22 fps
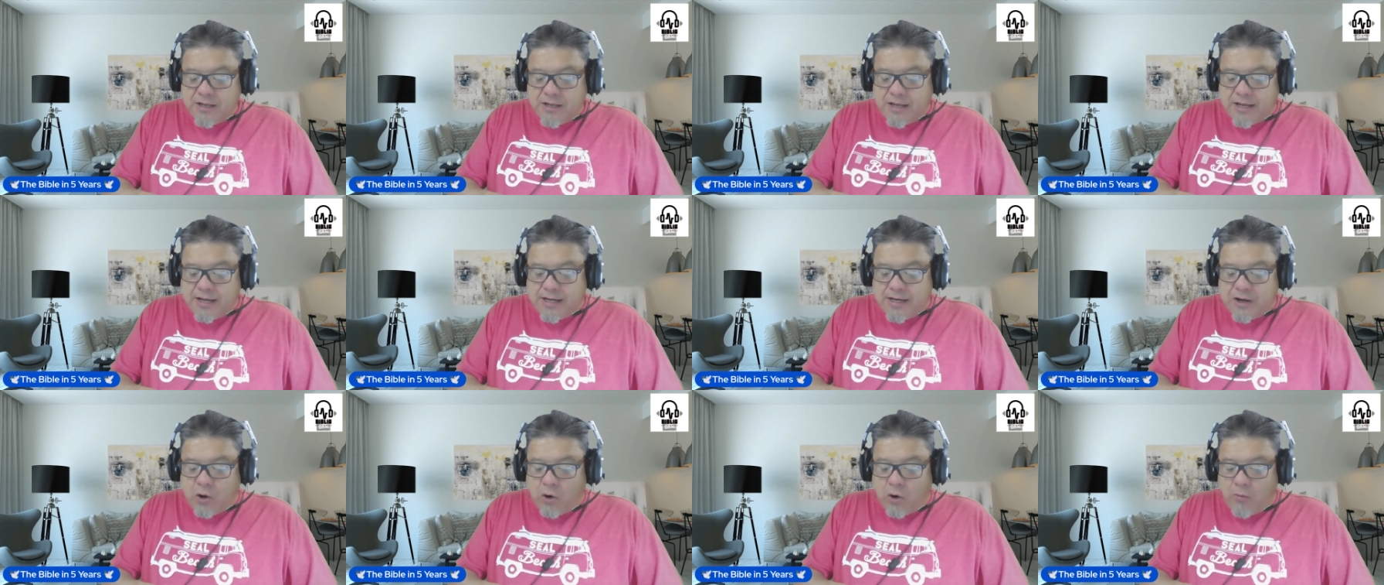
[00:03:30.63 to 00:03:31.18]

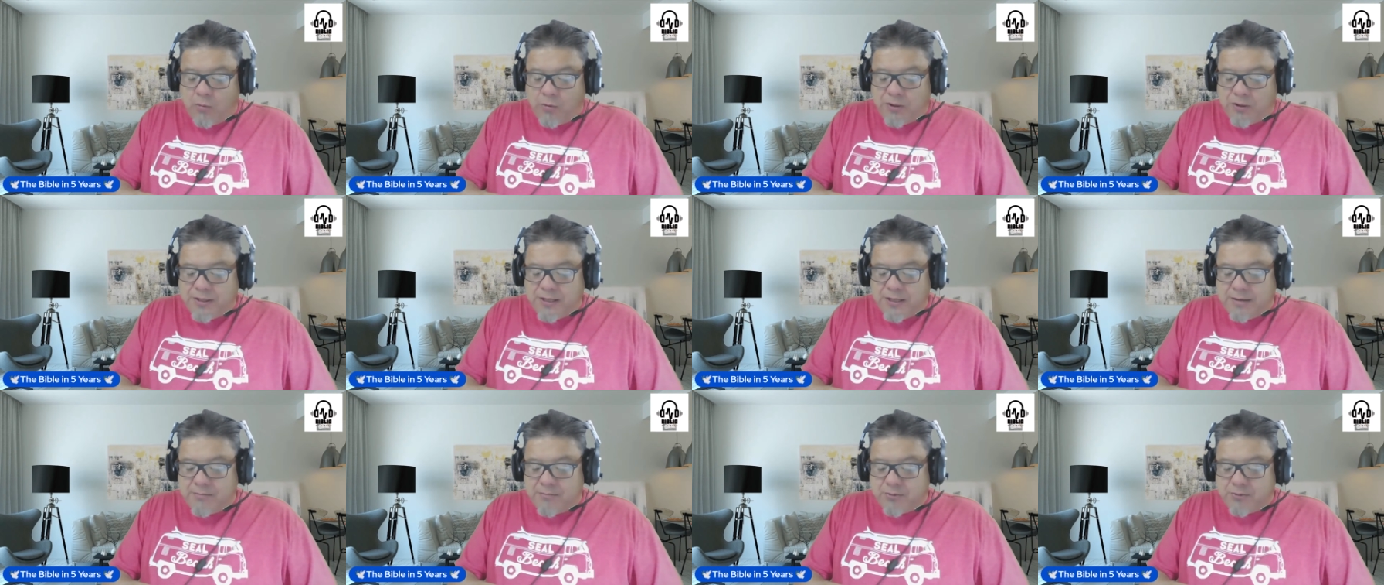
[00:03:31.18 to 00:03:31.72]
and over
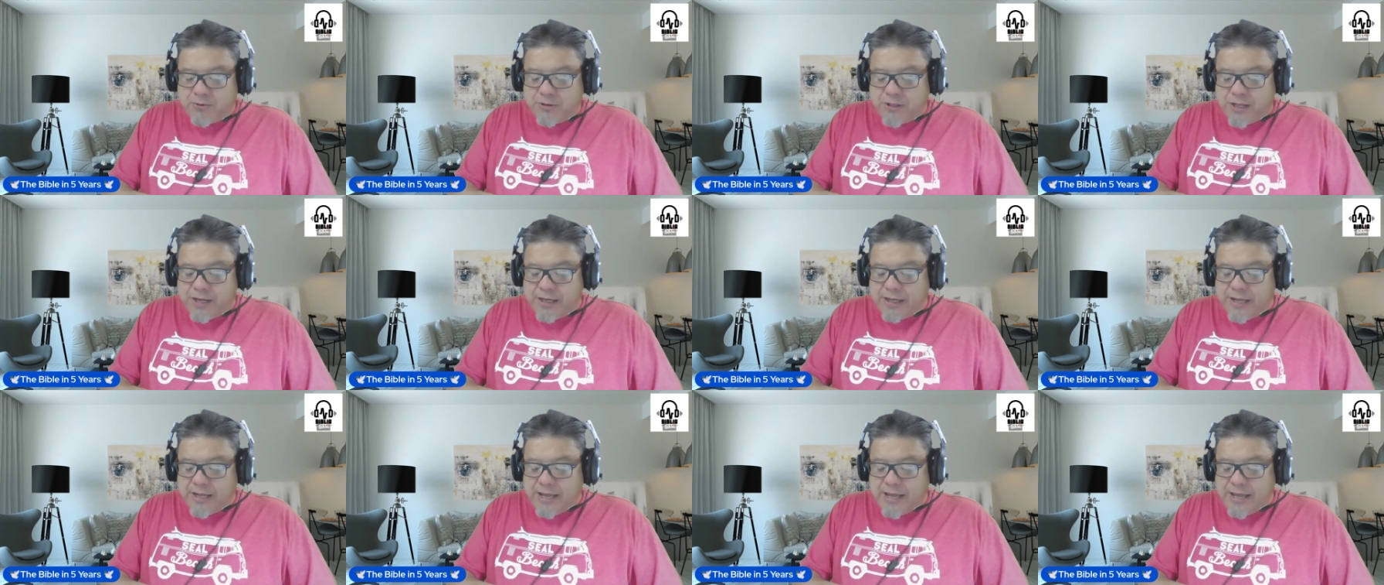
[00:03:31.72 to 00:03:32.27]
them put
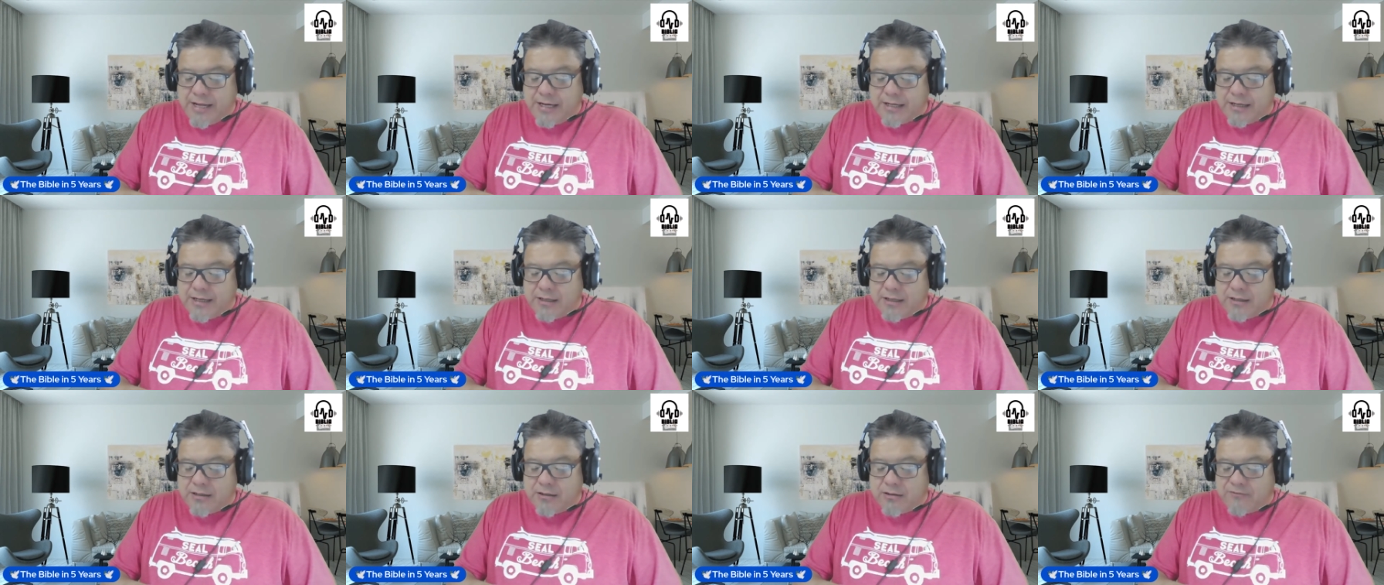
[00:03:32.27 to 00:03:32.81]
a
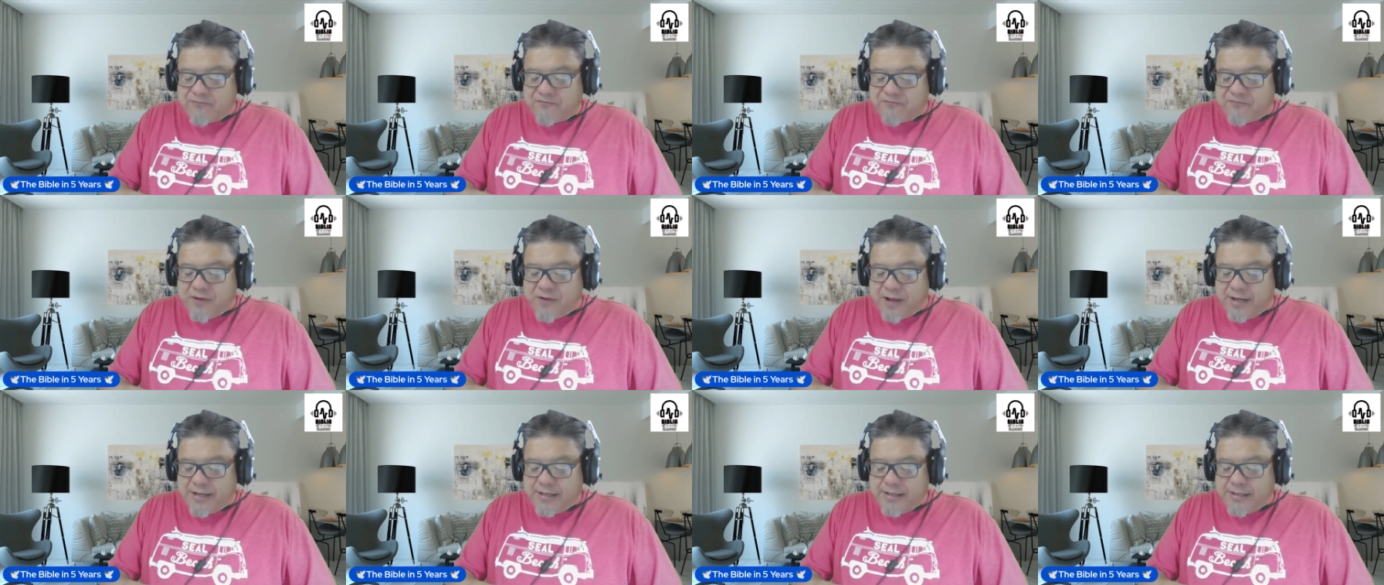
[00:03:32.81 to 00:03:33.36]
layer of
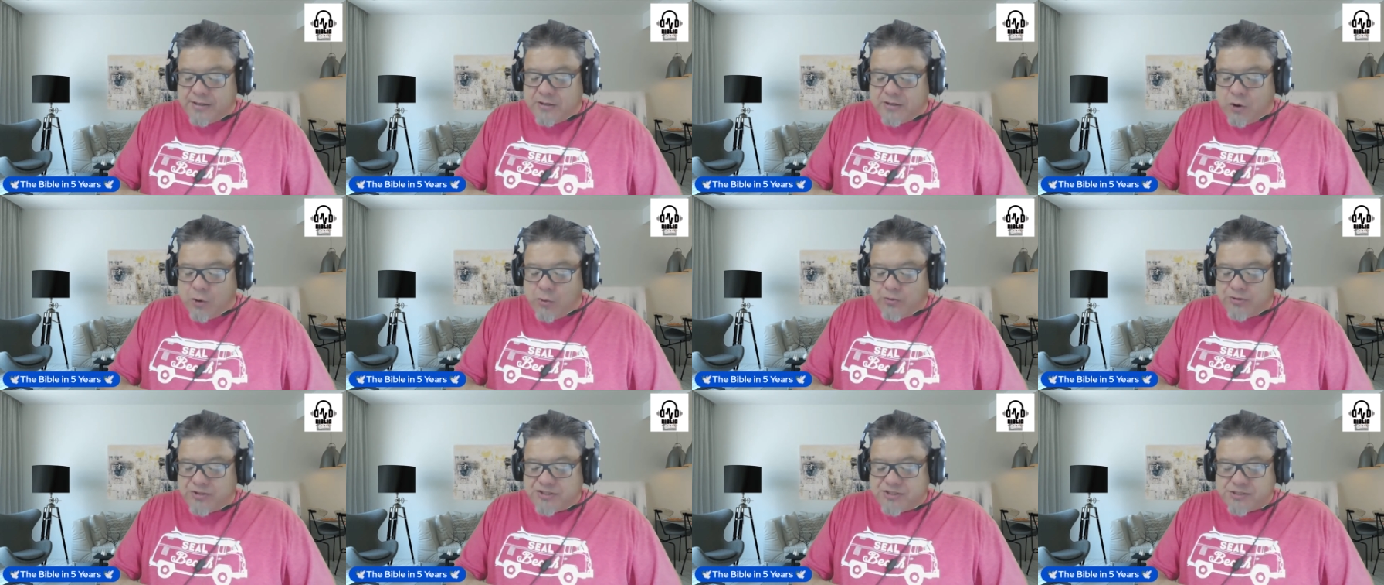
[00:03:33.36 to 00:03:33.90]
fine
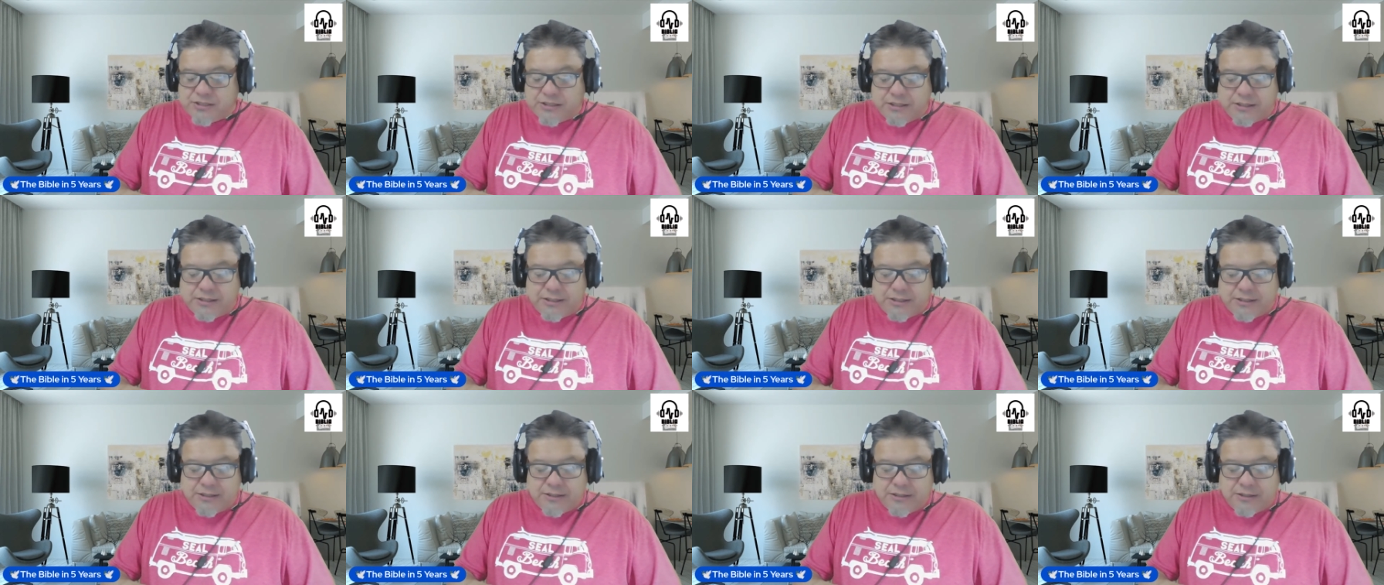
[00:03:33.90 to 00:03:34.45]
goat
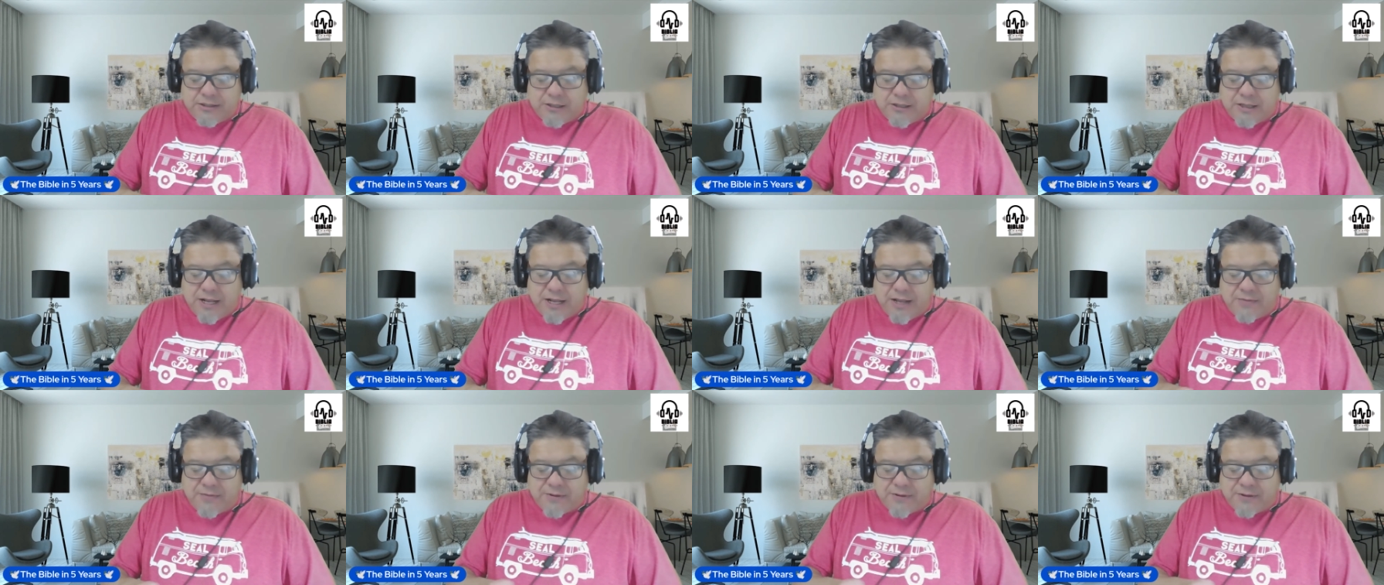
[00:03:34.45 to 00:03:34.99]
skin
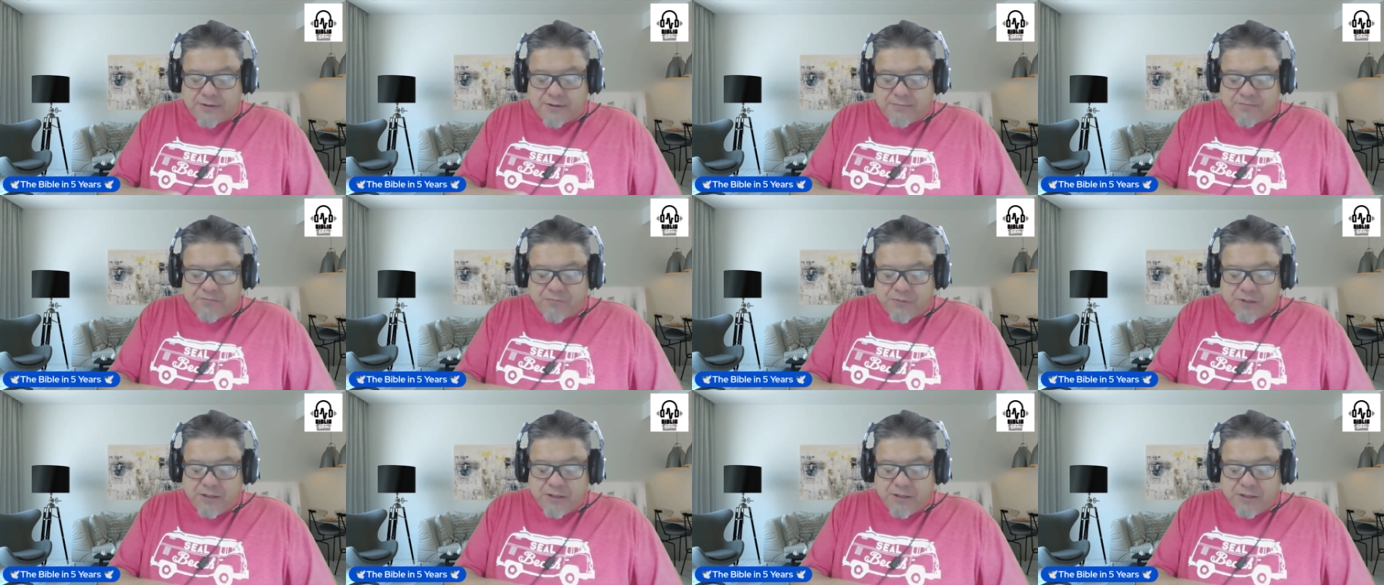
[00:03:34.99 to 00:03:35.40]
leather.